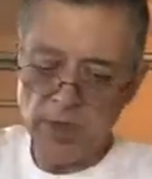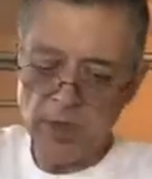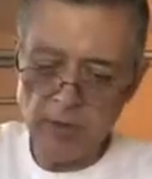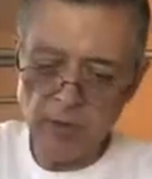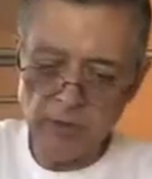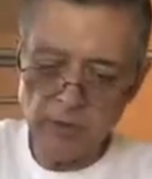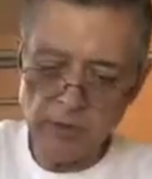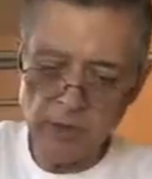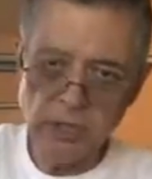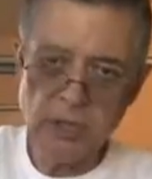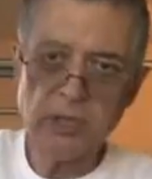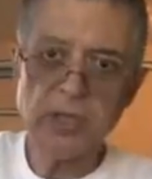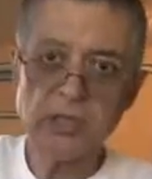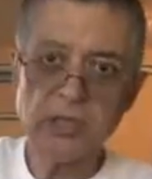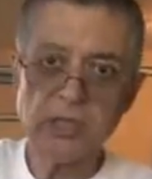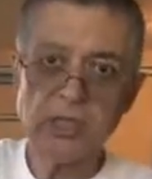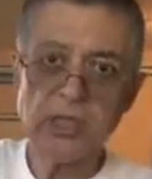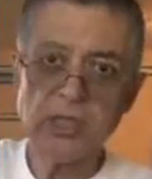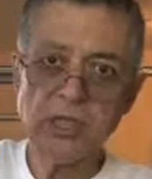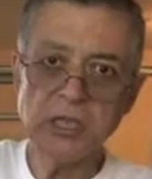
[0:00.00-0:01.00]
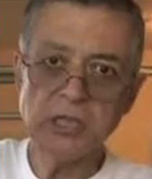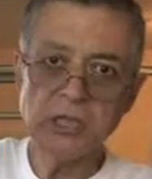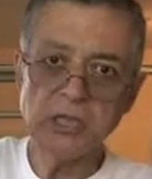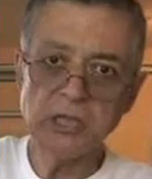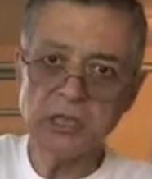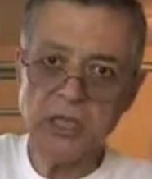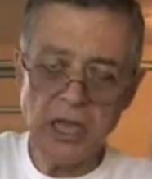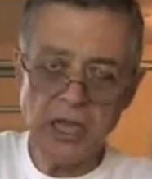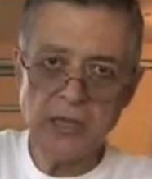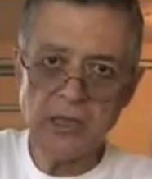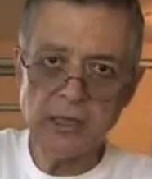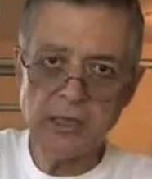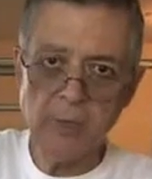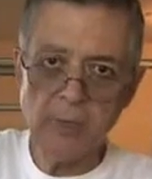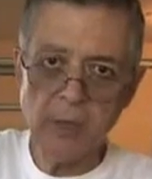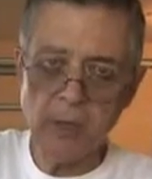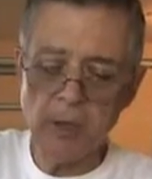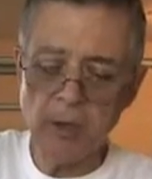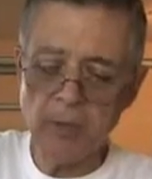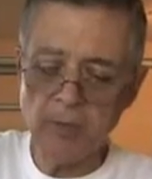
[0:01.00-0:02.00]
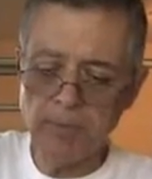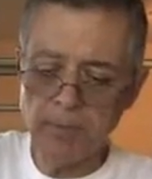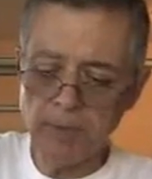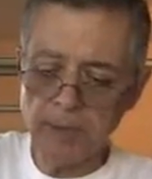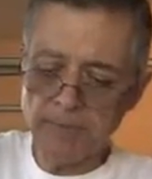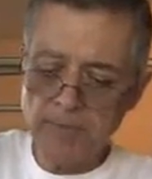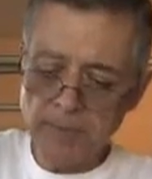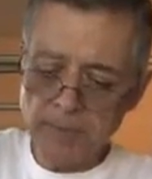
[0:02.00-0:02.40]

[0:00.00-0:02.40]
color is in the skins, not in the pulp.